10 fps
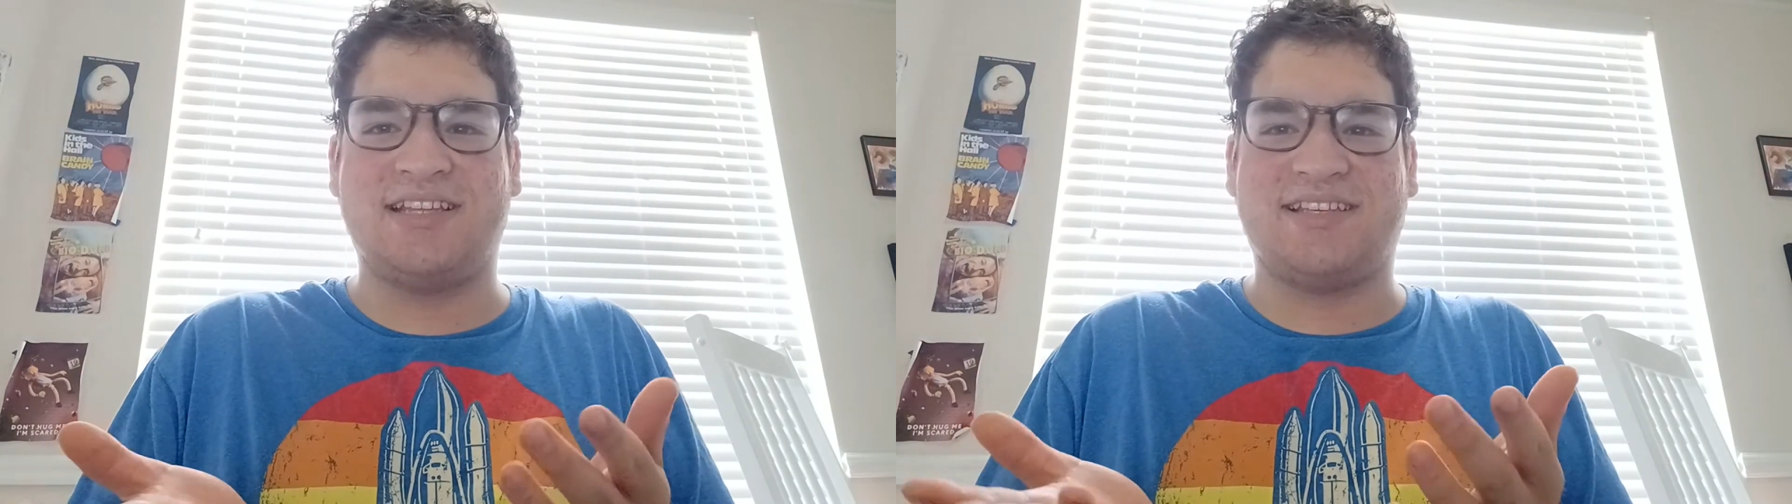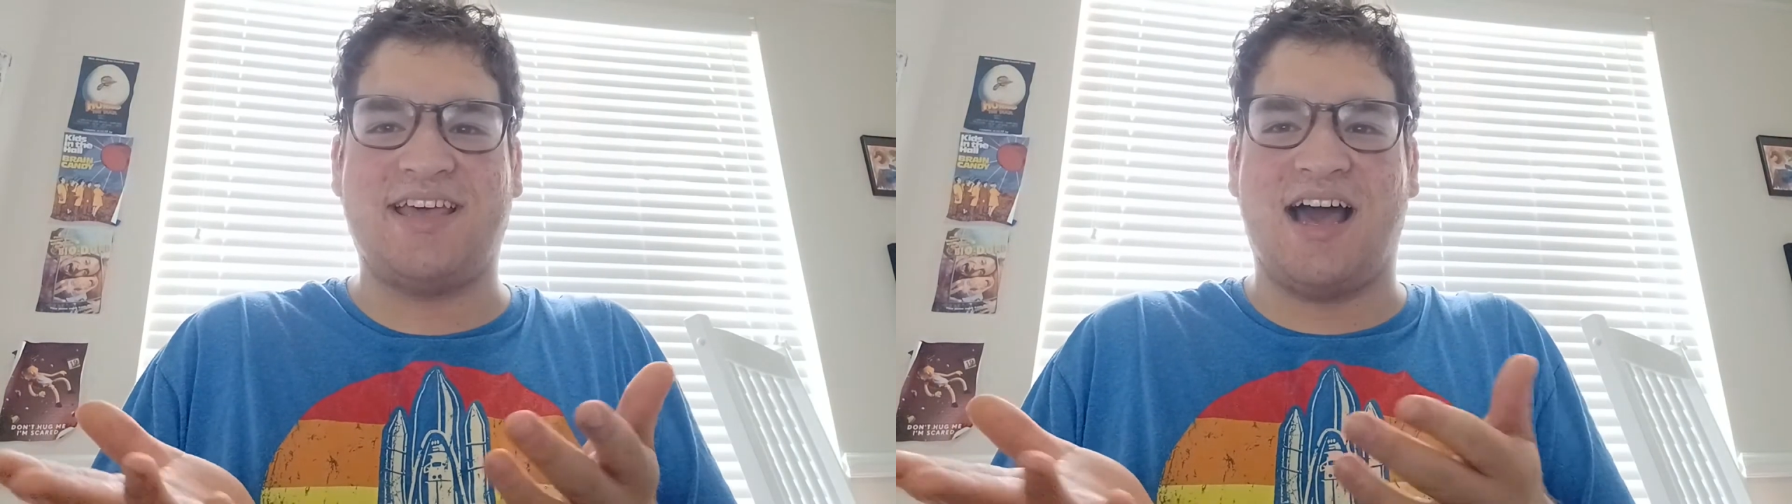
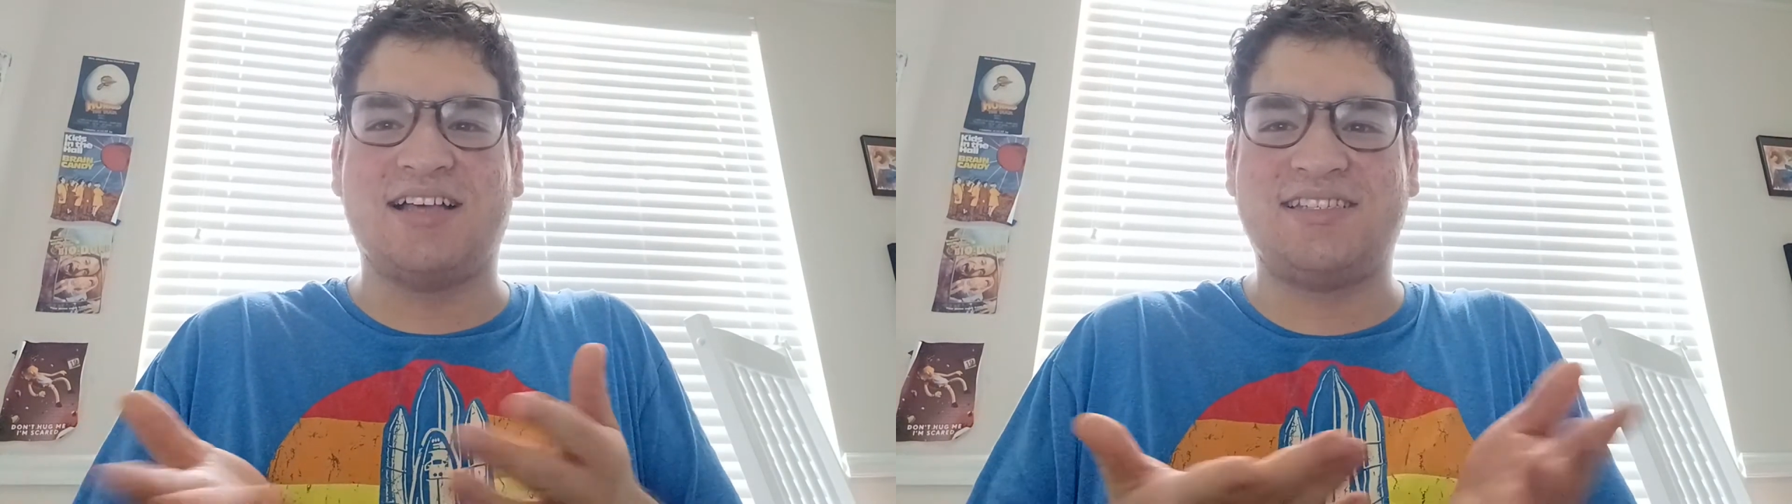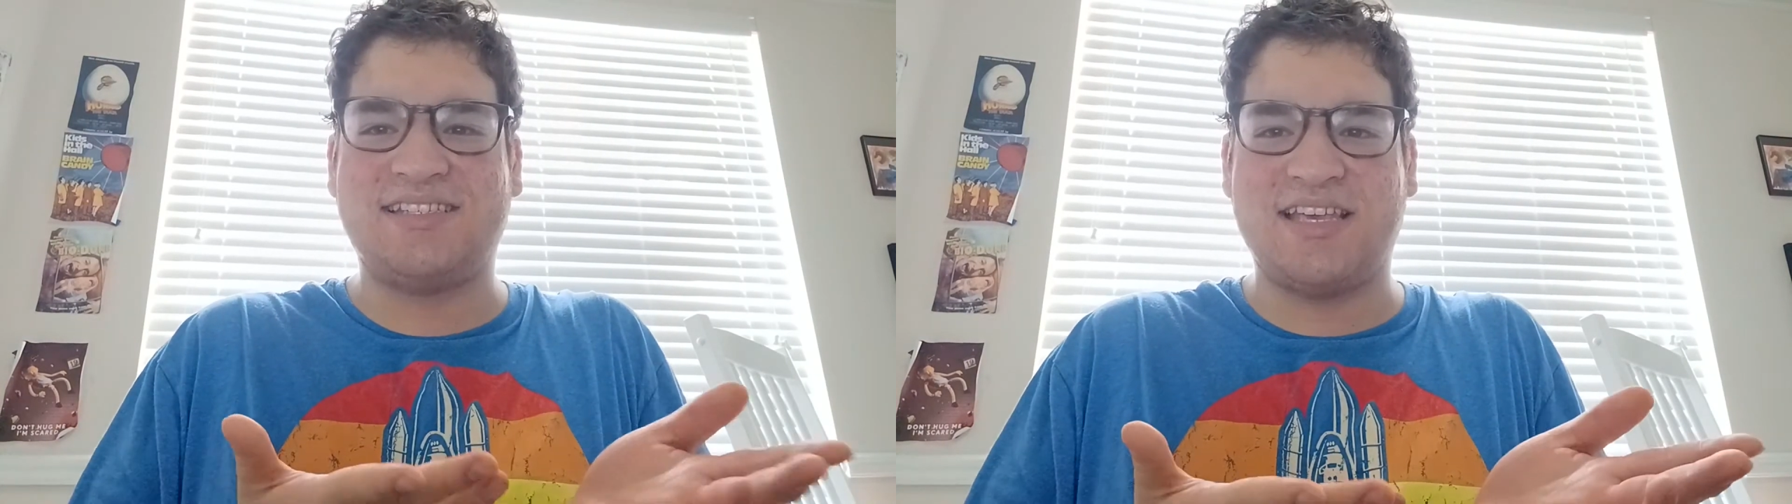It's like
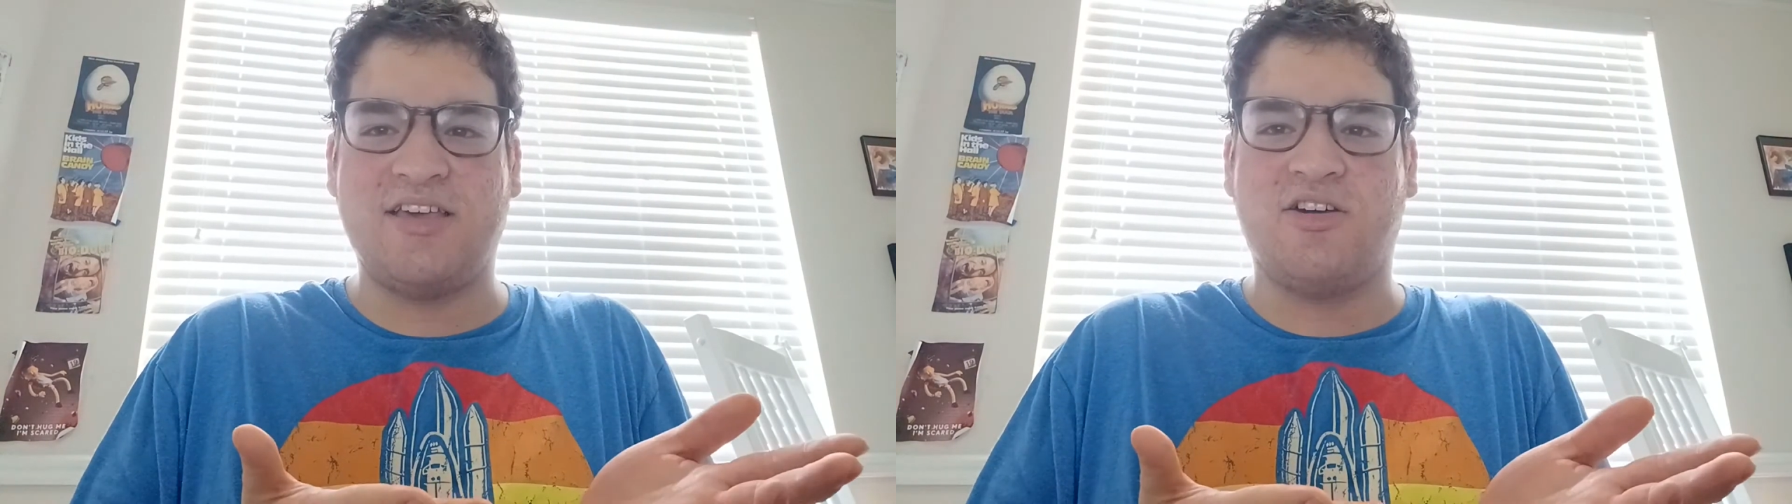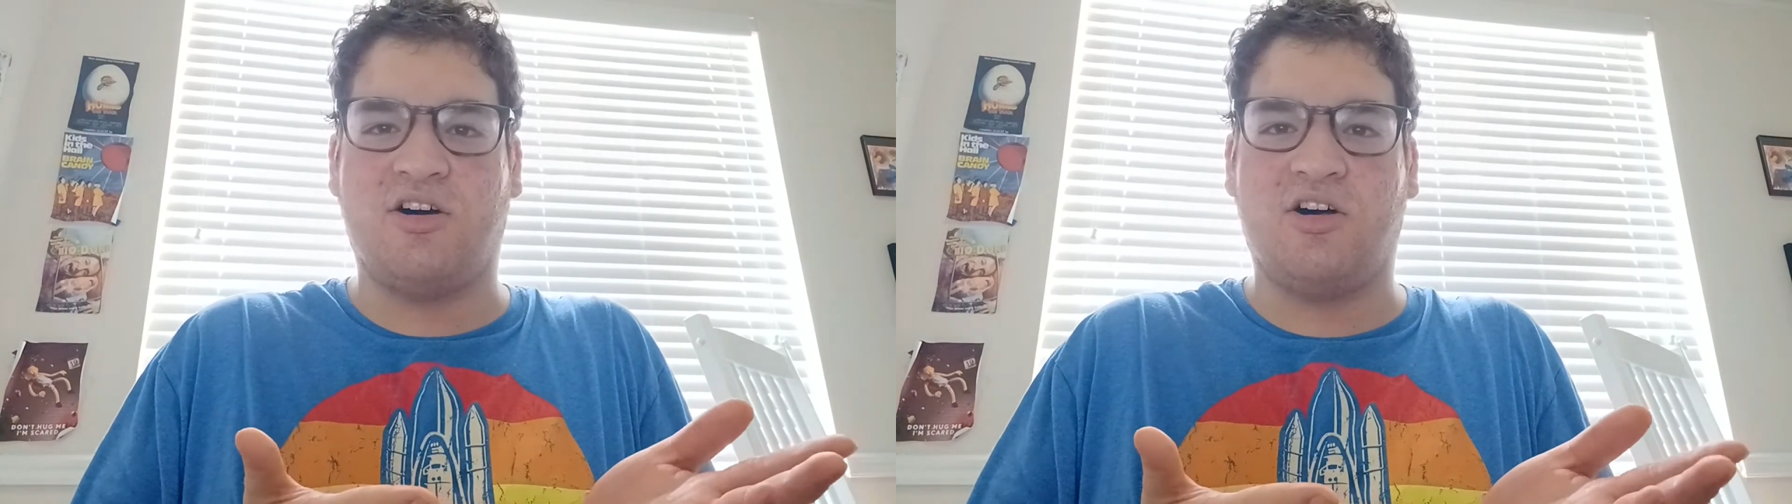a
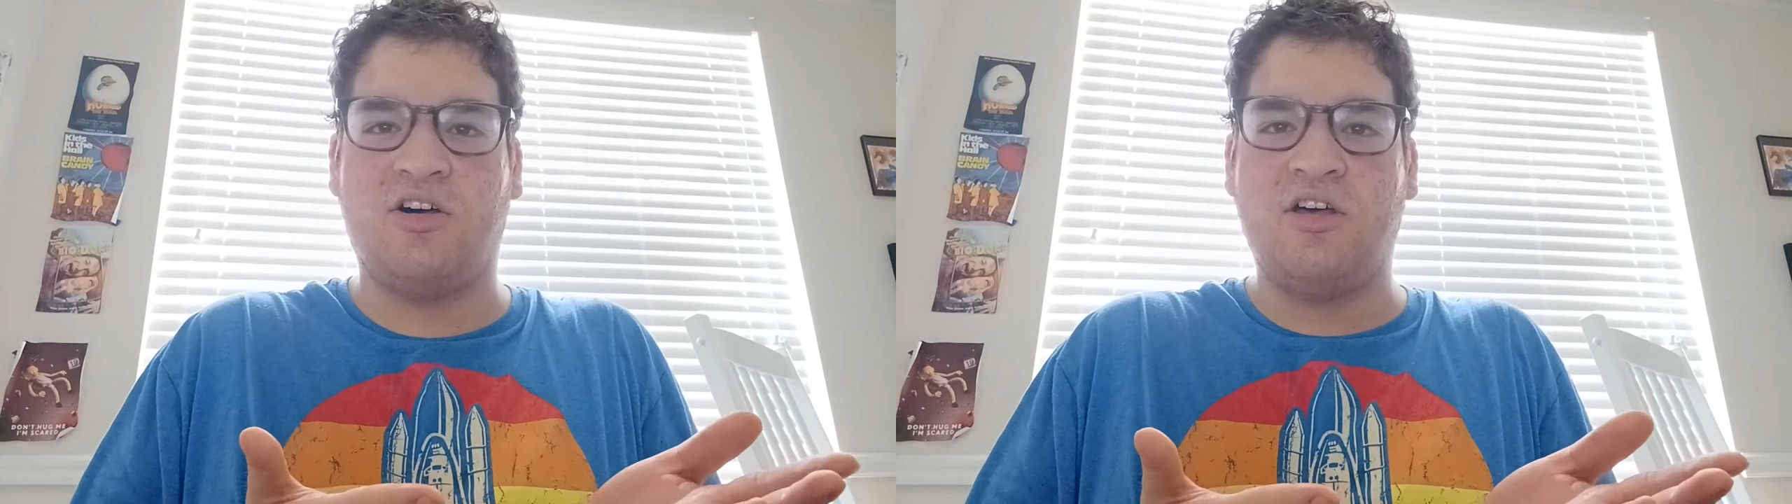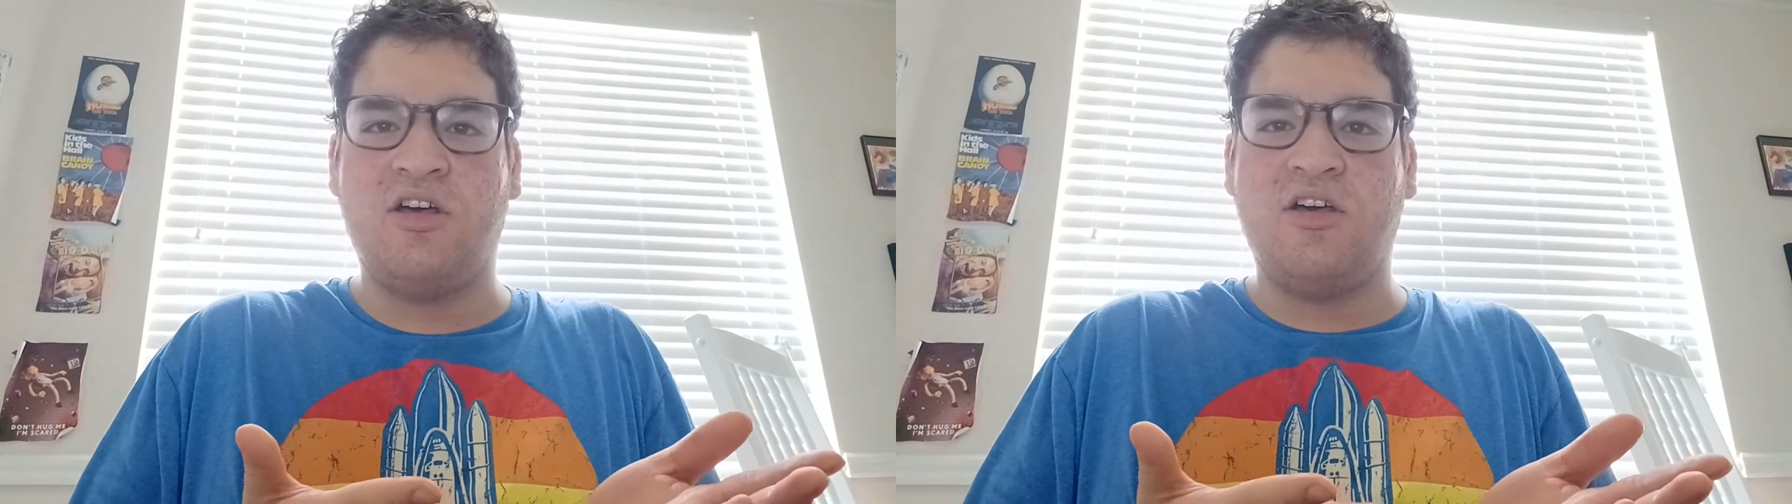
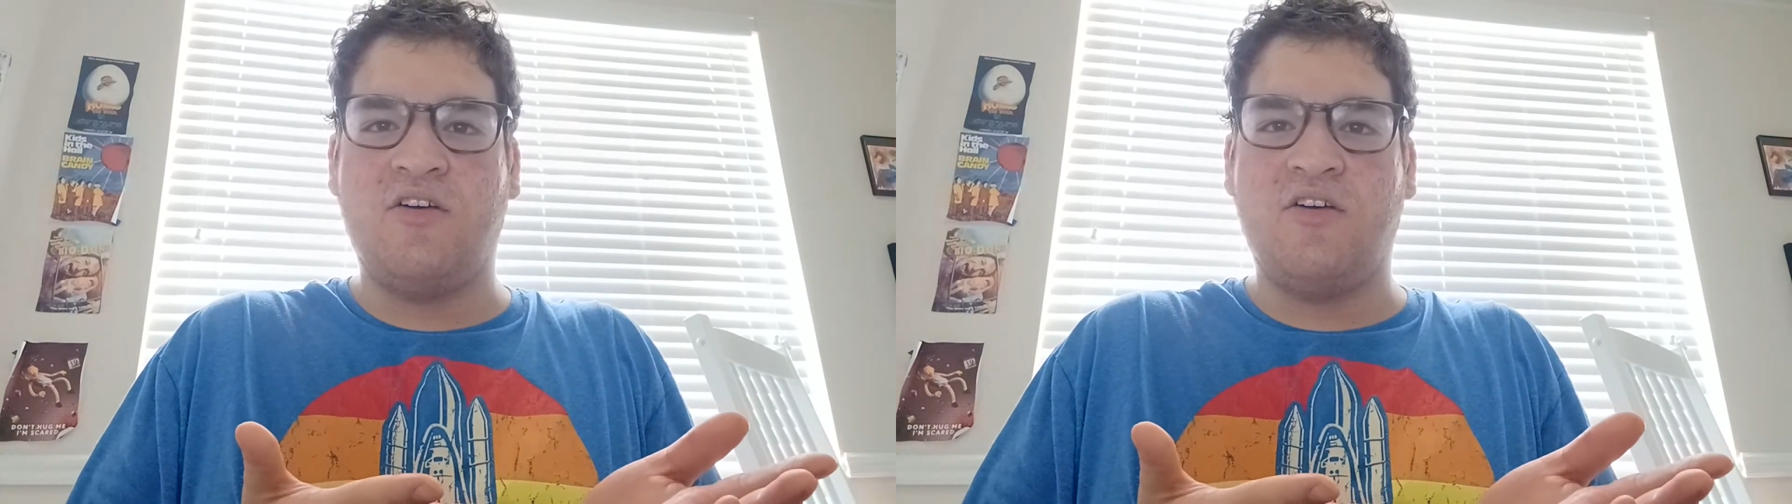single